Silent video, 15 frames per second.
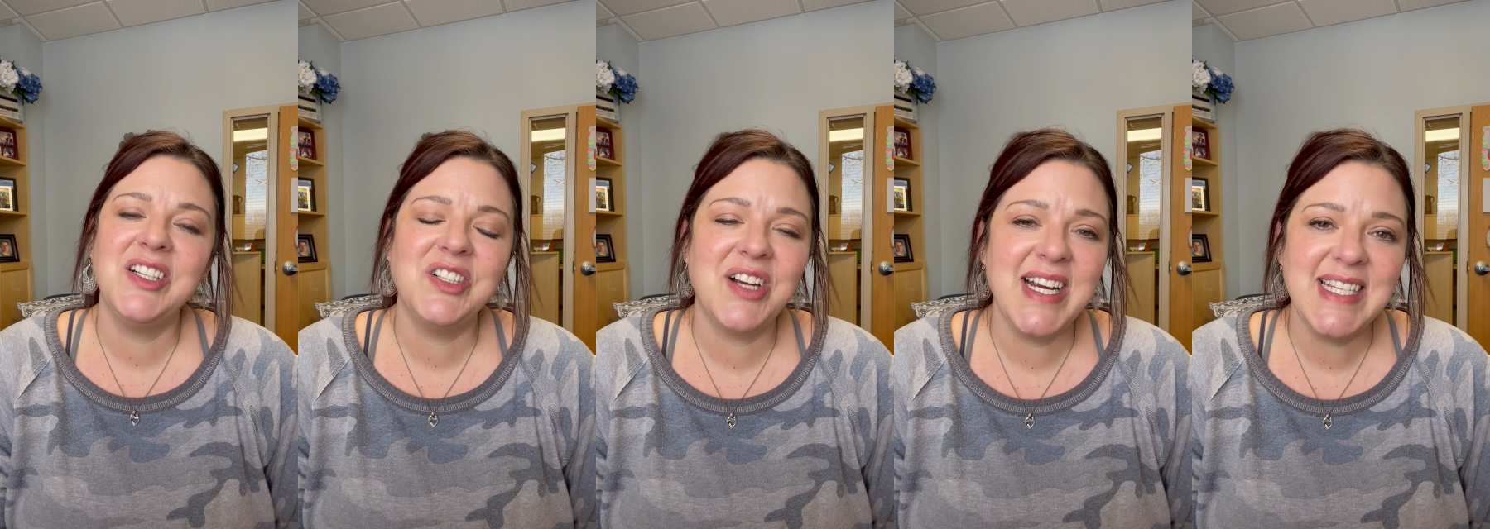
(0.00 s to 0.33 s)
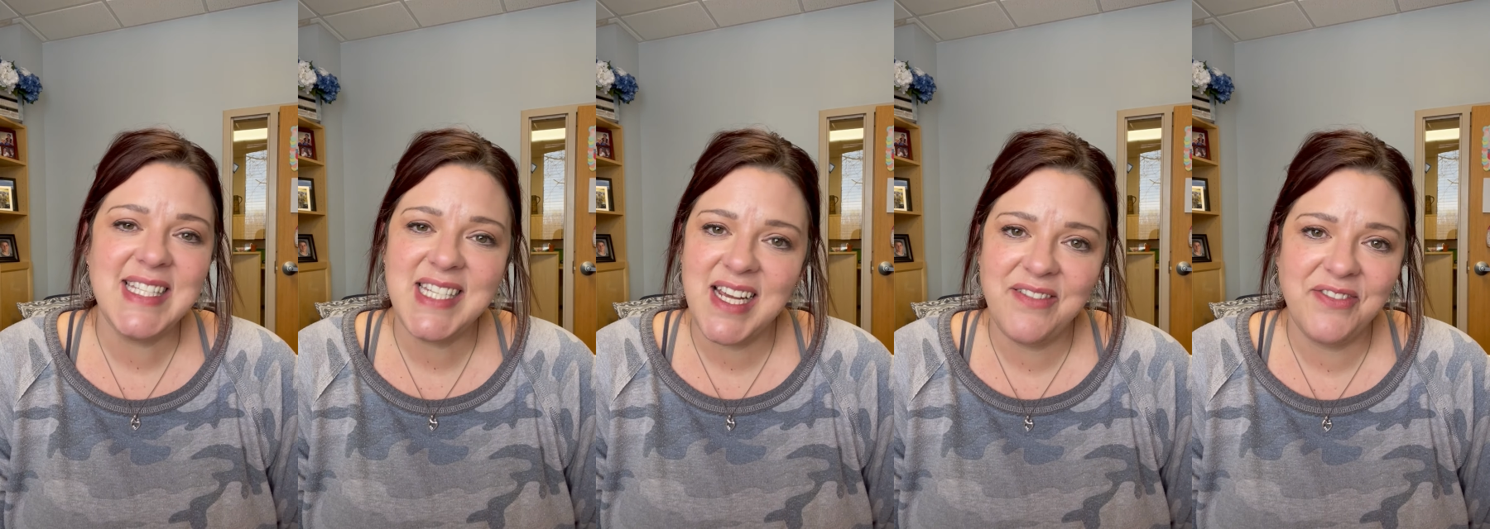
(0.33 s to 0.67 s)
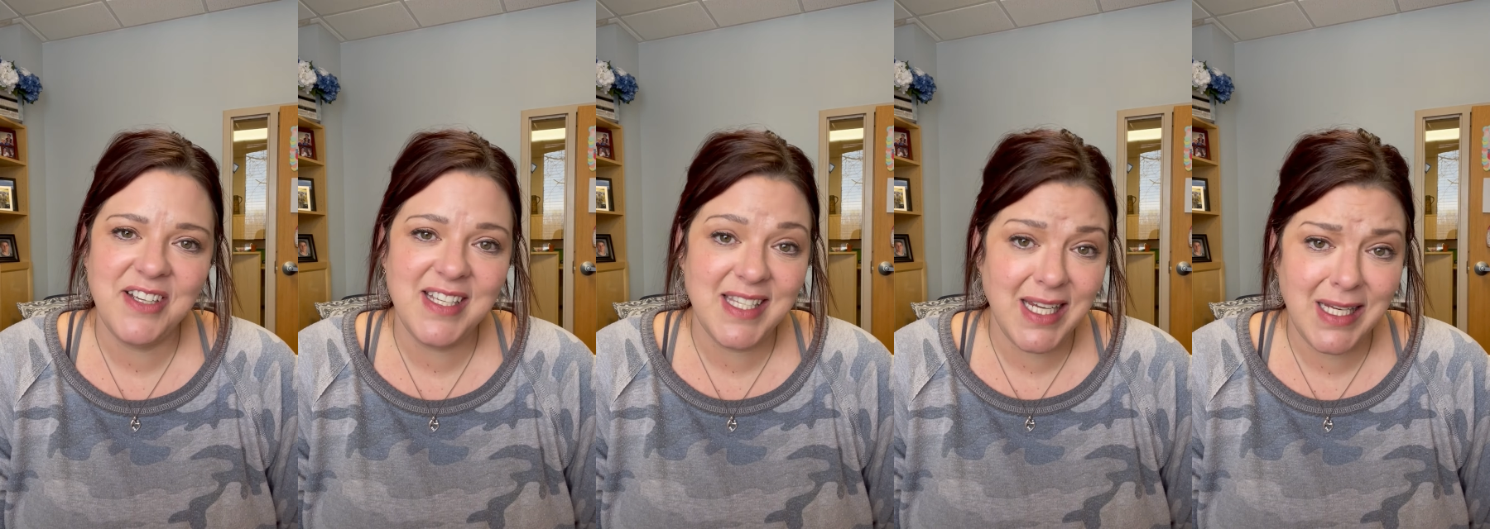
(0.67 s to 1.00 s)
great stuff
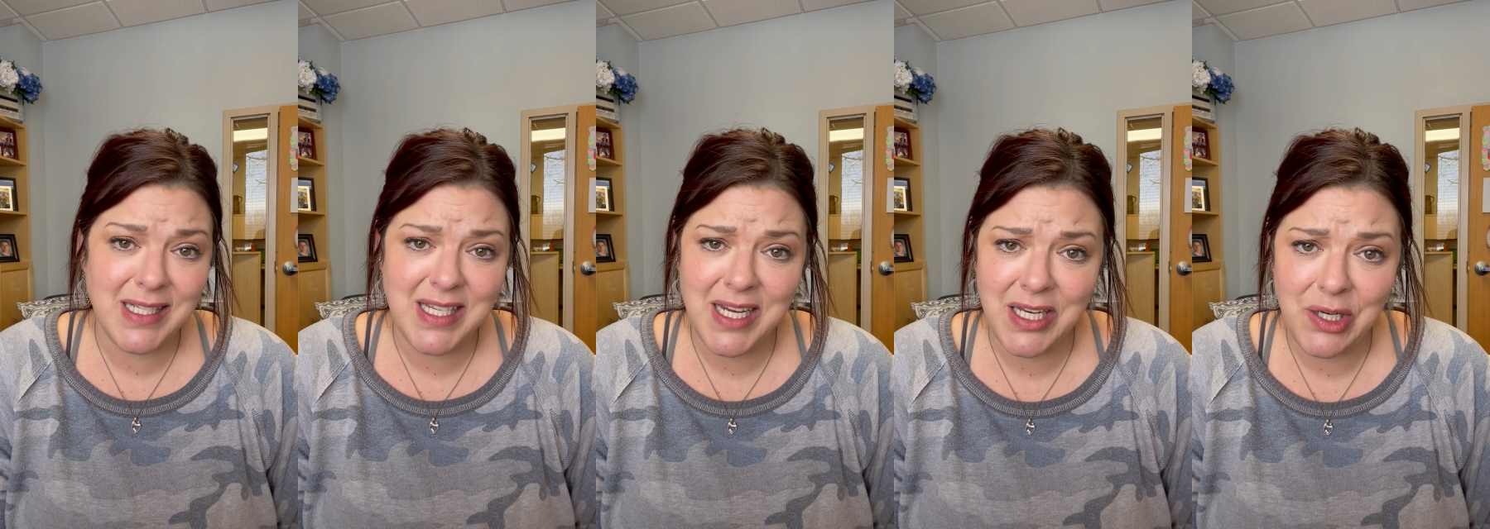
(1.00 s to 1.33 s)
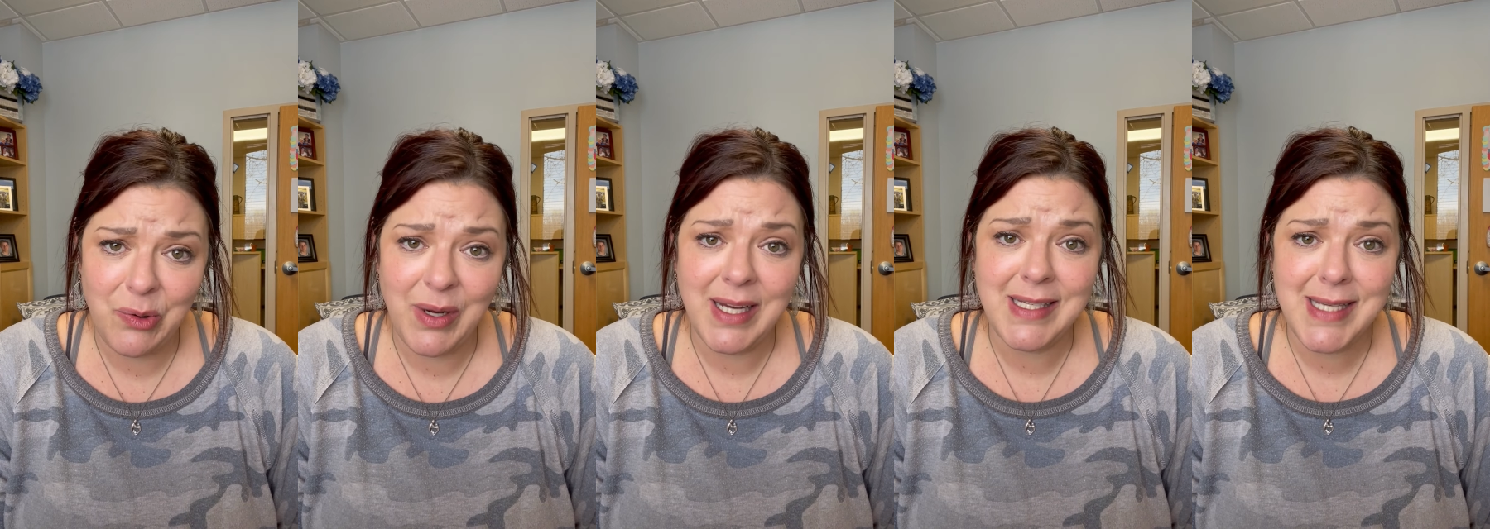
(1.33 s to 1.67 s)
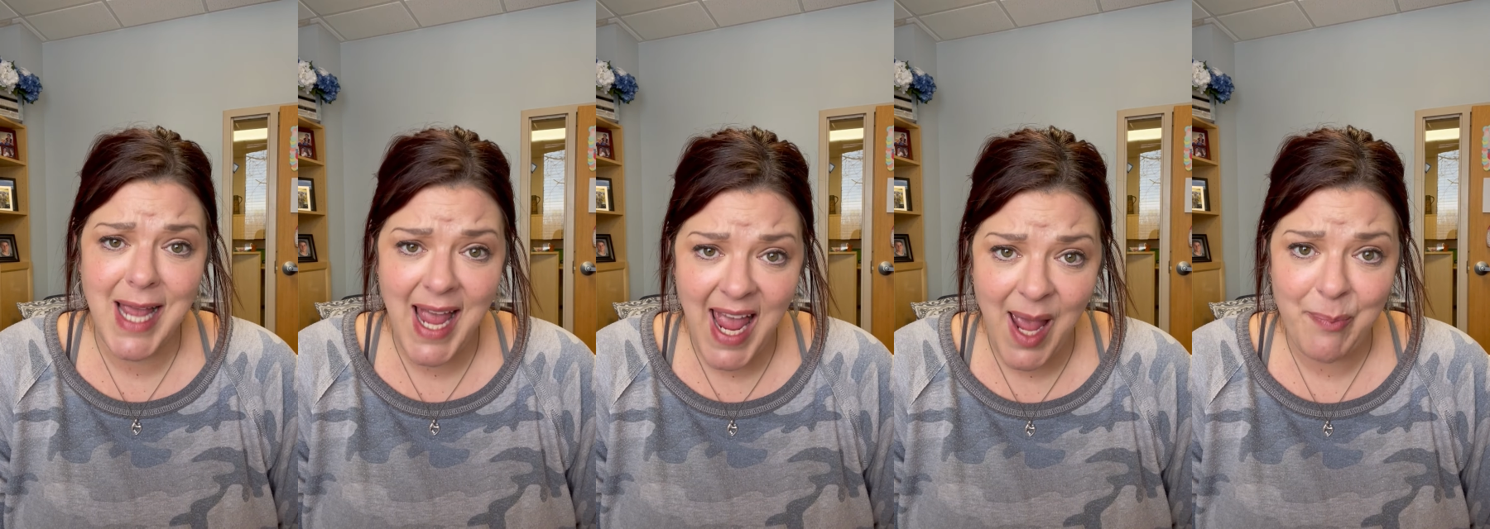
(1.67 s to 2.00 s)
is continuing
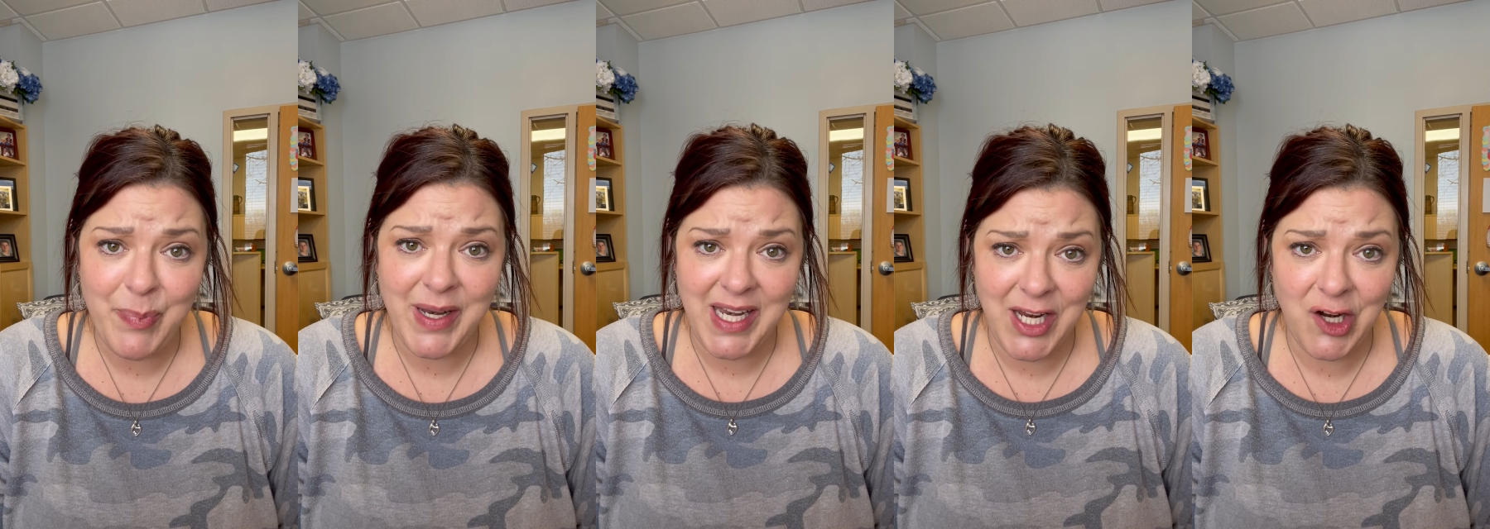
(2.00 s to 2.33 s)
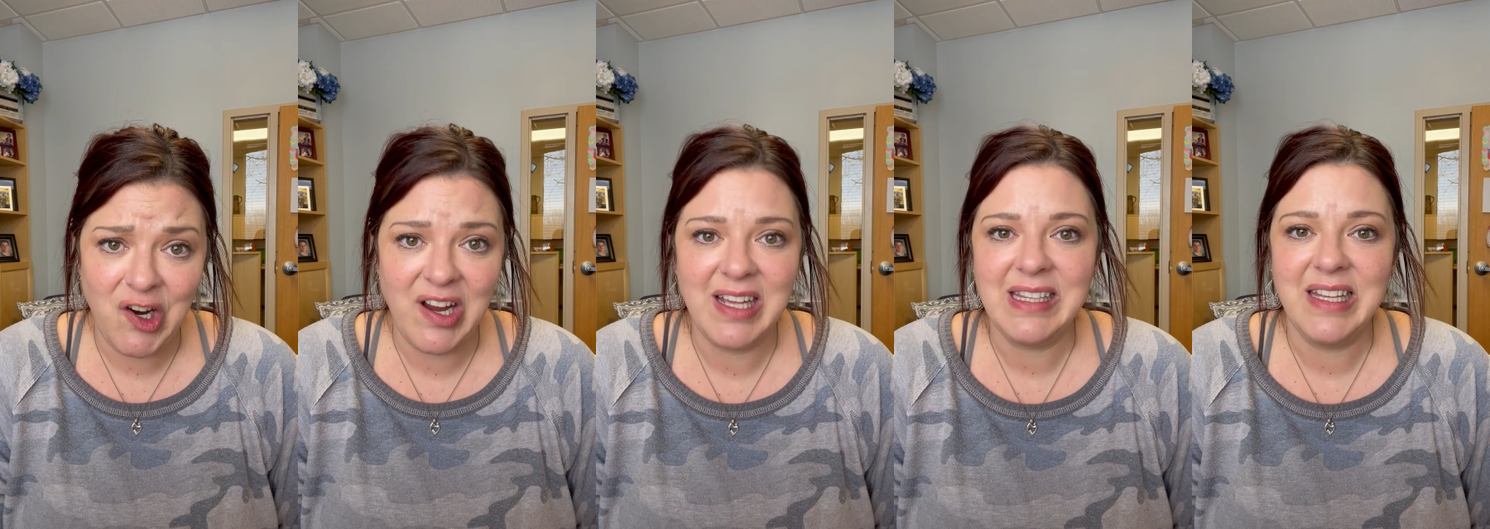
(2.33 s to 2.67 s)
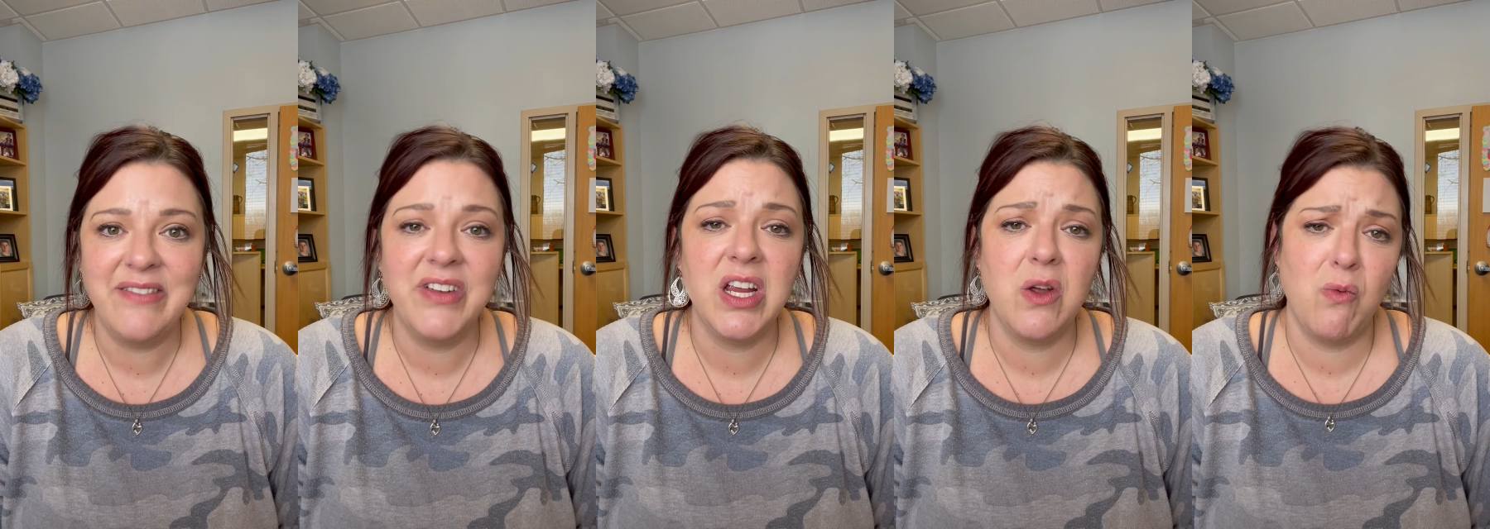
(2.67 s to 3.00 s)
to happen here at
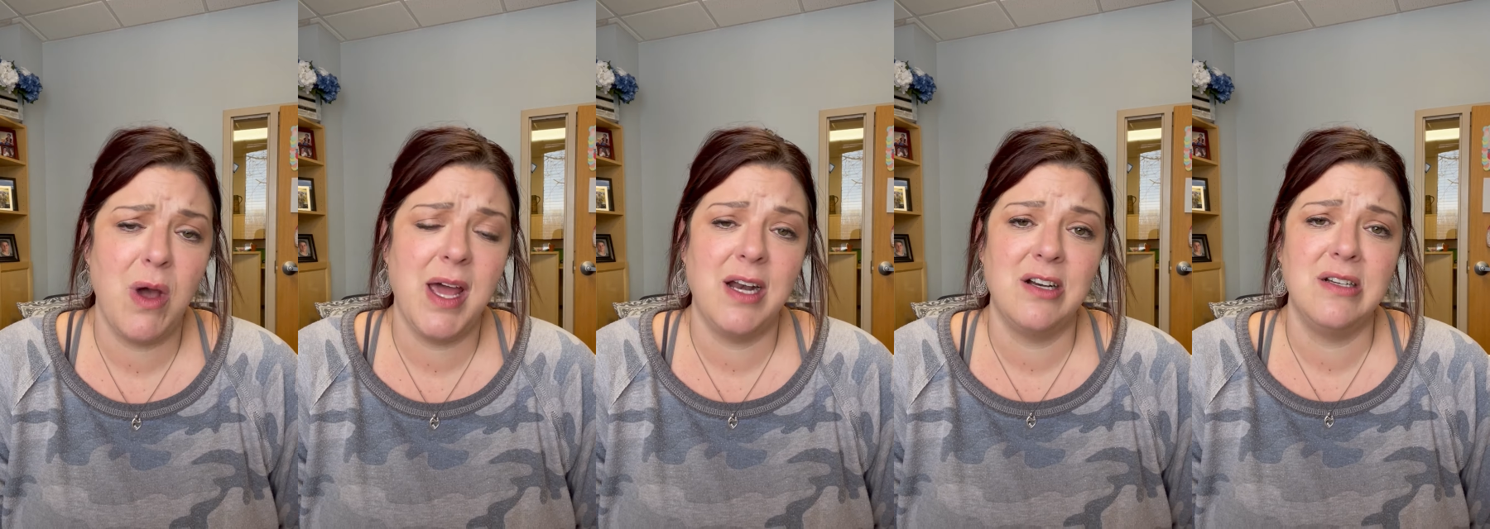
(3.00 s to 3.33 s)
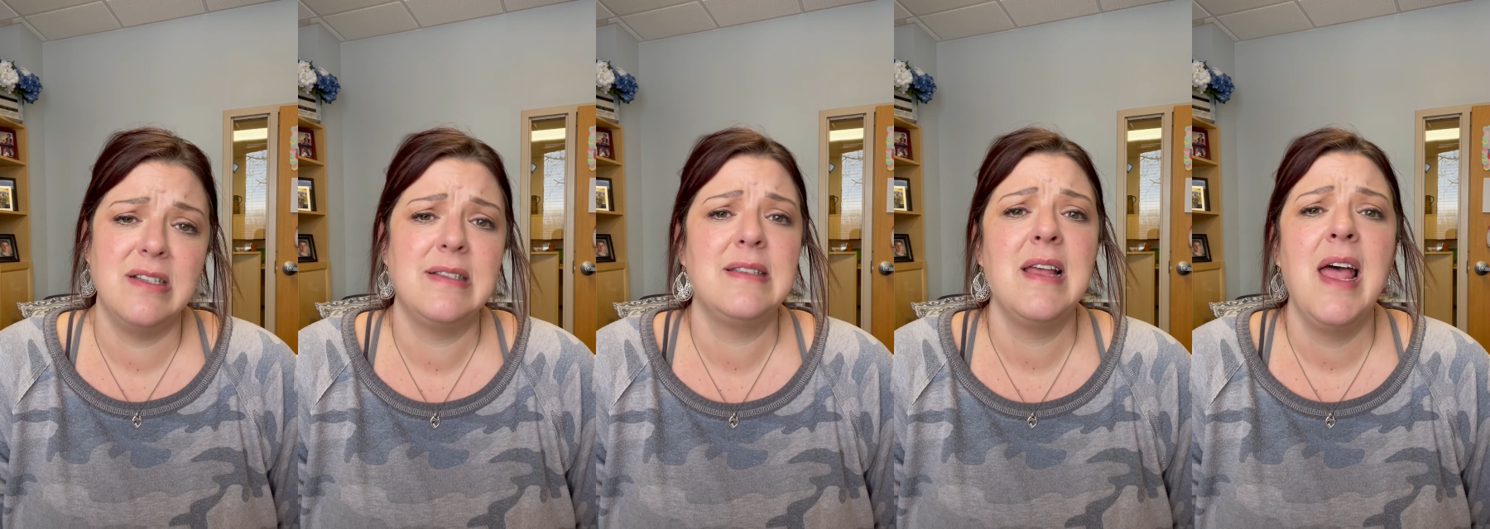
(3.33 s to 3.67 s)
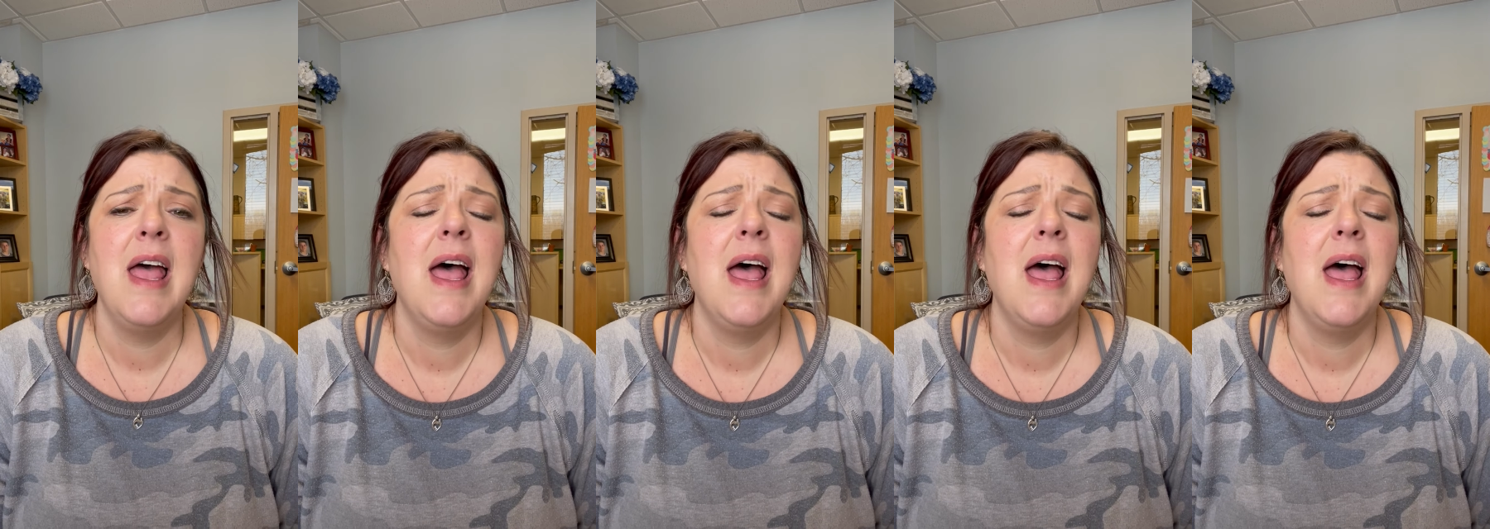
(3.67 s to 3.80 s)
Living Waters.